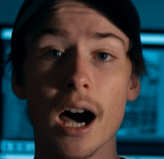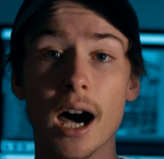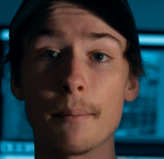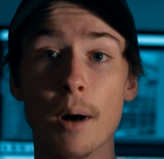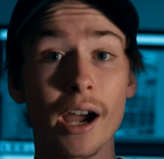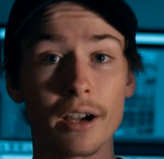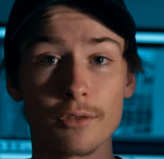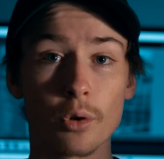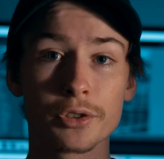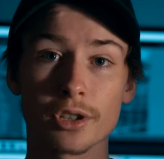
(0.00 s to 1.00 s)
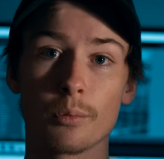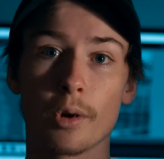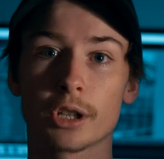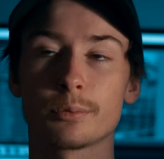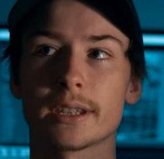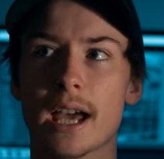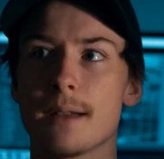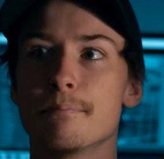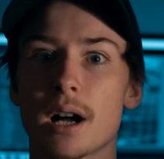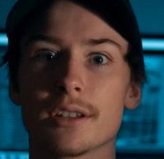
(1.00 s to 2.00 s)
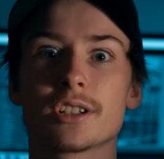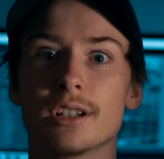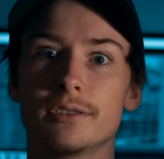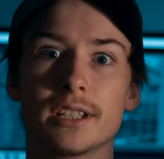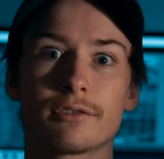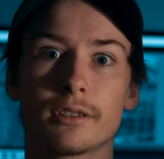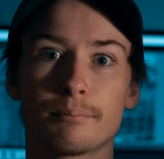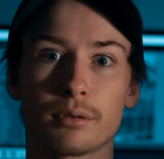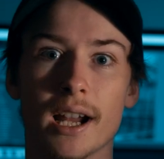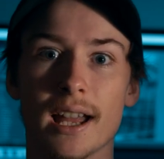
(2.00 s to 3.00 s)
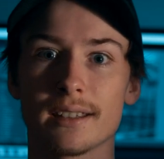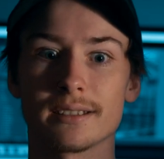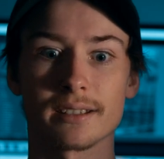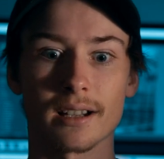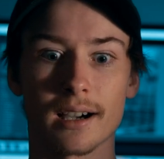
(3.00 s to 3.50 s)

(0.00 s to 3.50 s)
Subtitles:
I have also worked with a bunch of different brands